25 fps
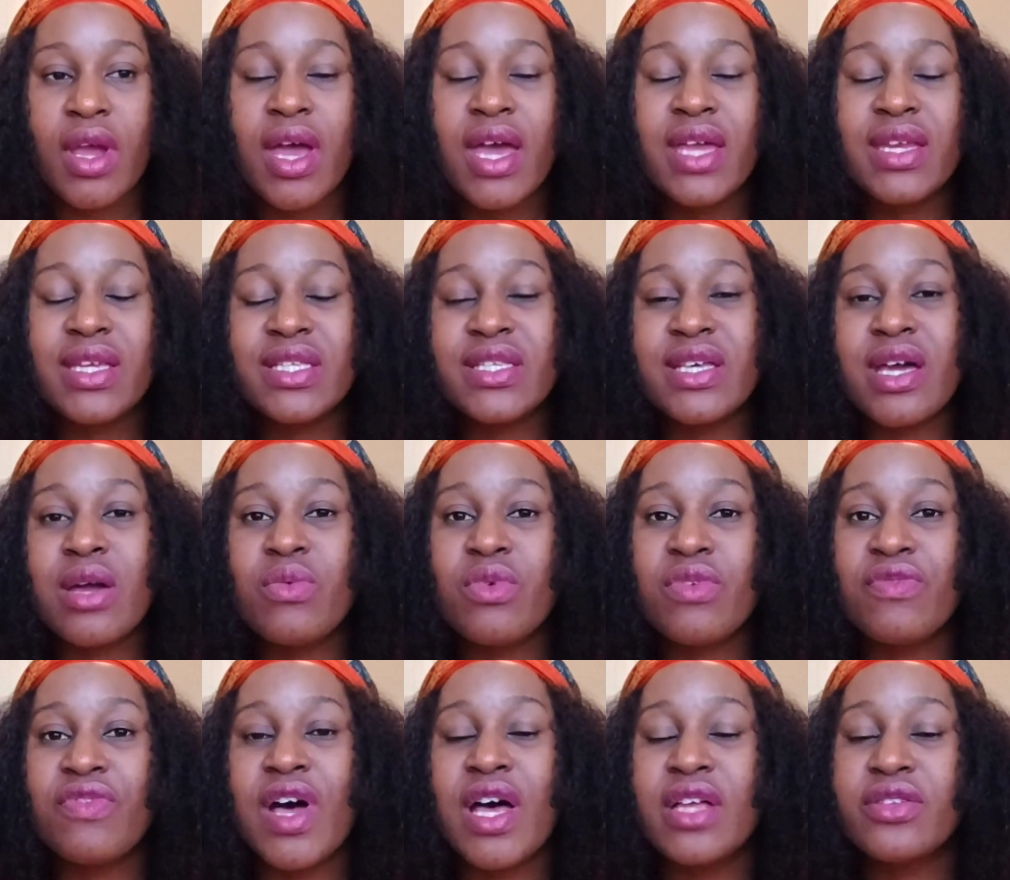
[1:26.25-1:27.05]

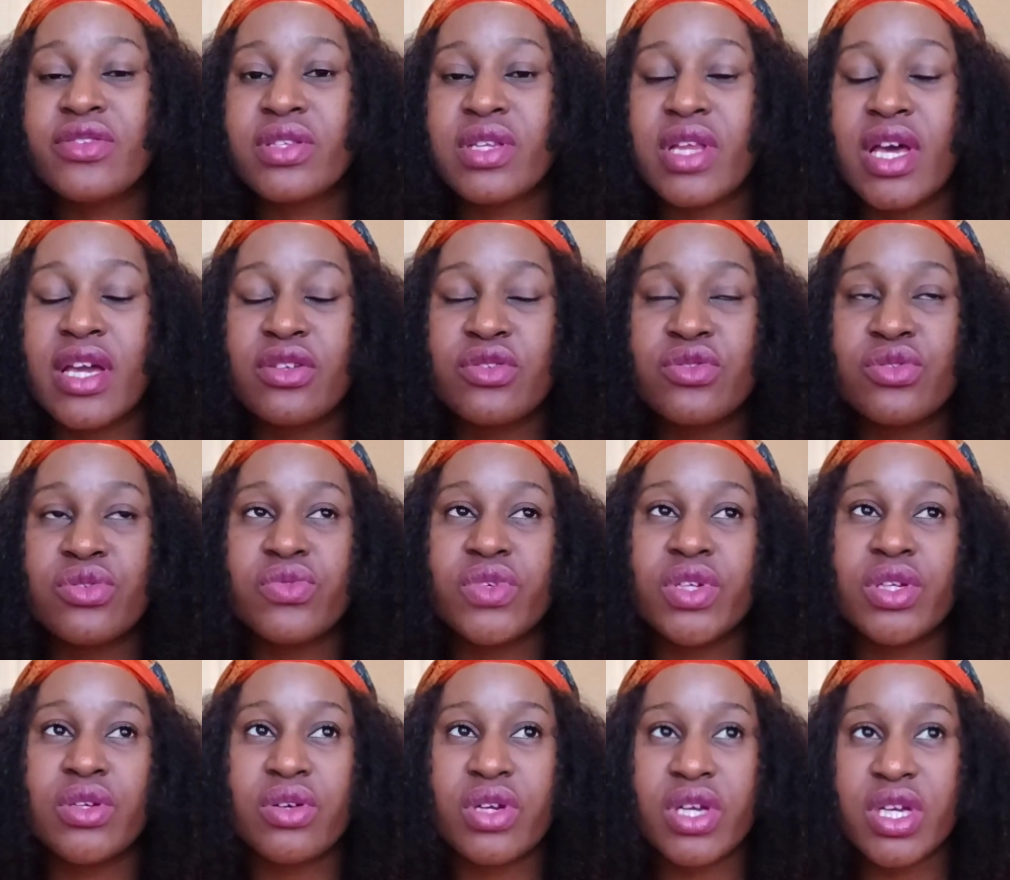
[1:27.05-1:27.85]
Anytime we've had to like do
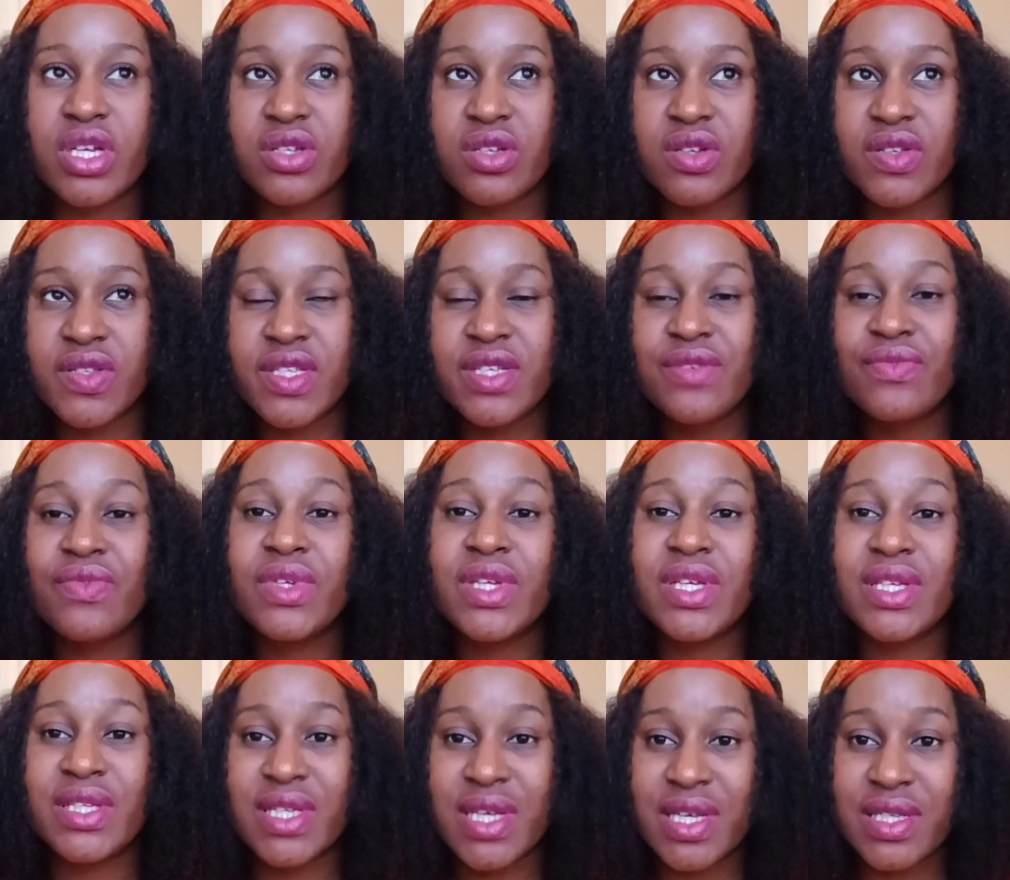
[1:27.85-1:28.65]
relocations,
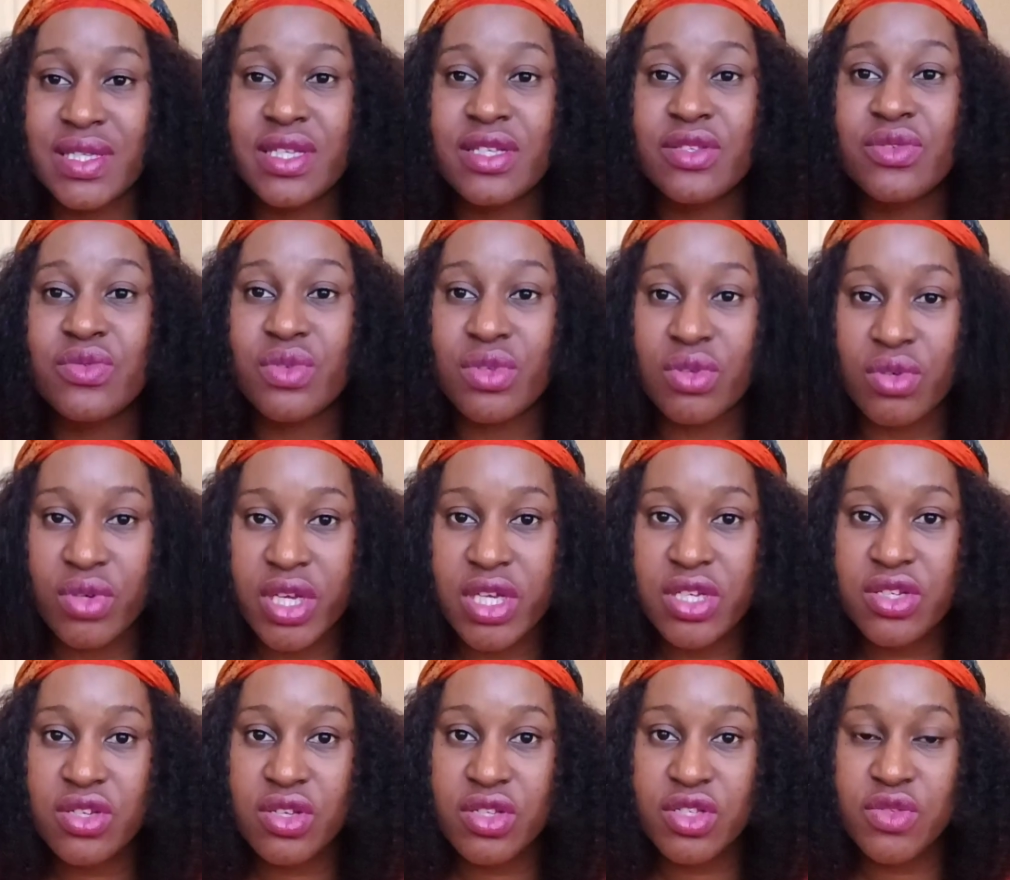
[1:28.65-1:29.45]
even interstate
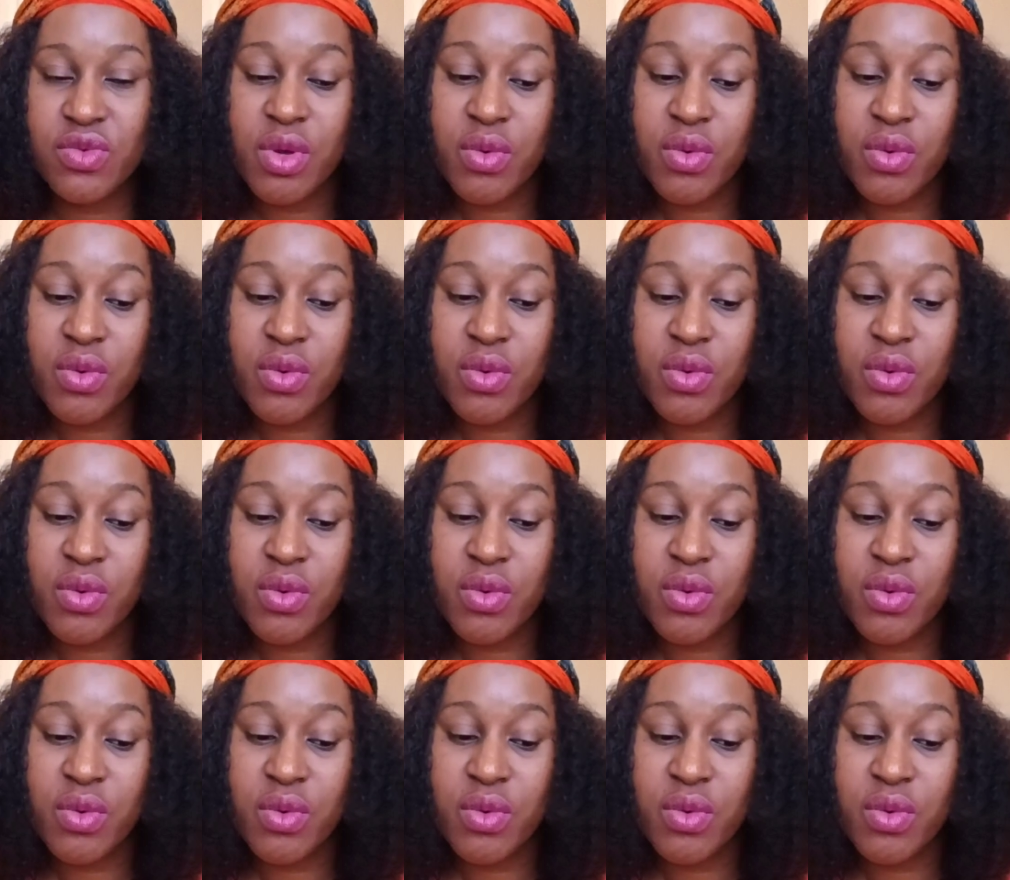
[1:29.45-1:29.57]
relocations,